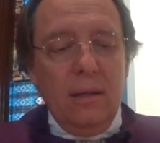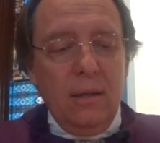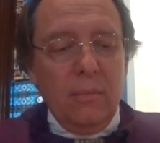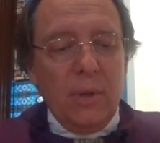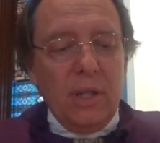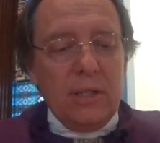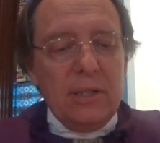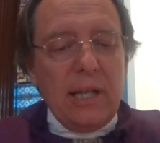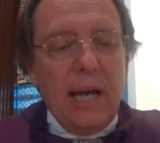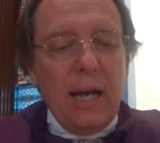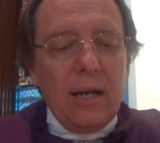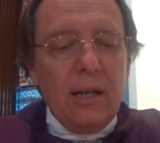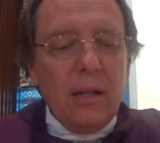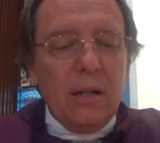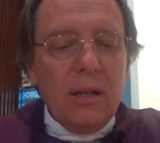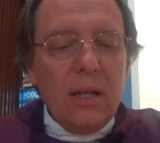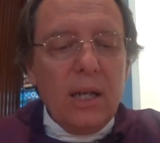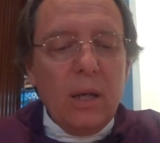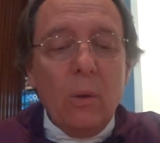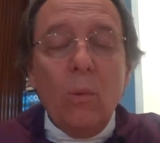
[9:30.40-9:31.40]
But
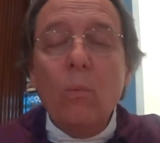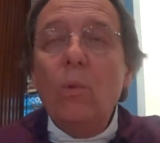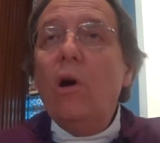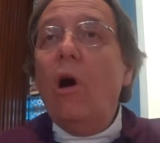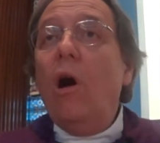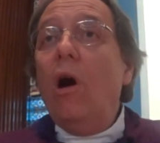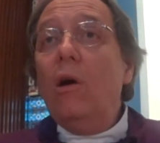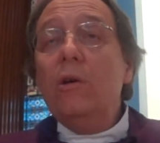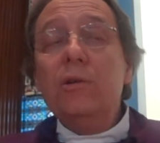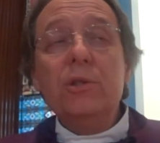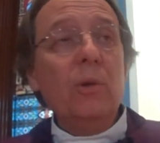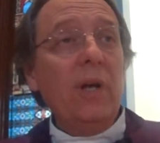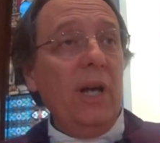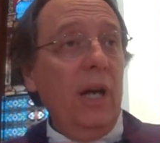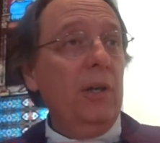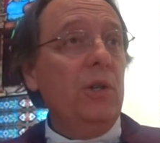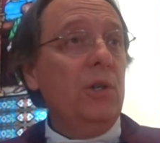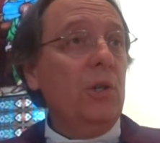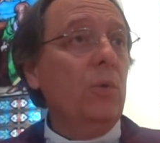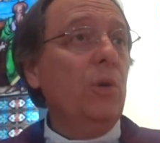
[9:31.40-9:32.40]
secondly, we also
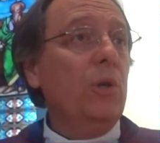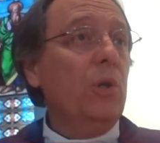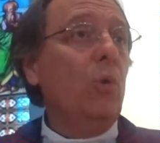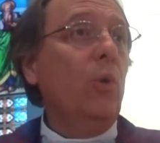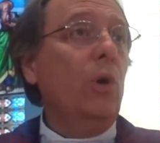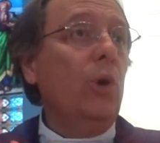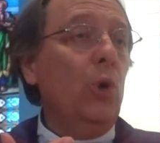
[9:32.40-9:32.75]
enter into